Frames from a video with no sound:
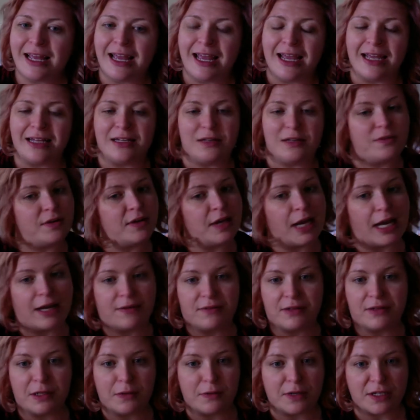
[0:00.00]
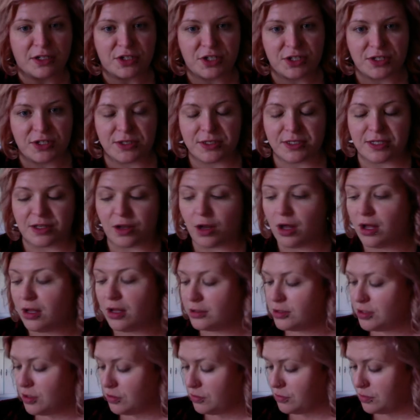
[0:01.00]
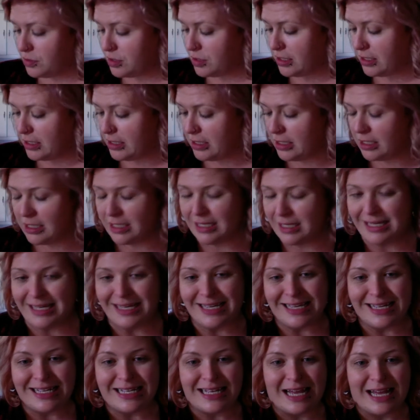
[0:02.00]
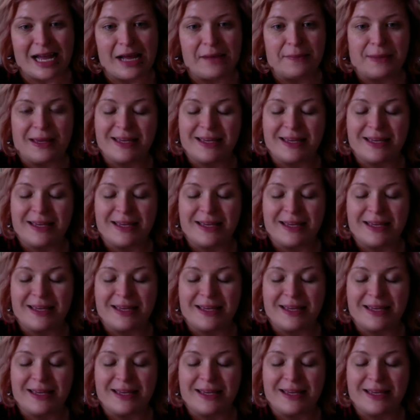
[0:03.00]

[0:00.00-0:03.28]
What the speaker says: And if you have any questions at all, don't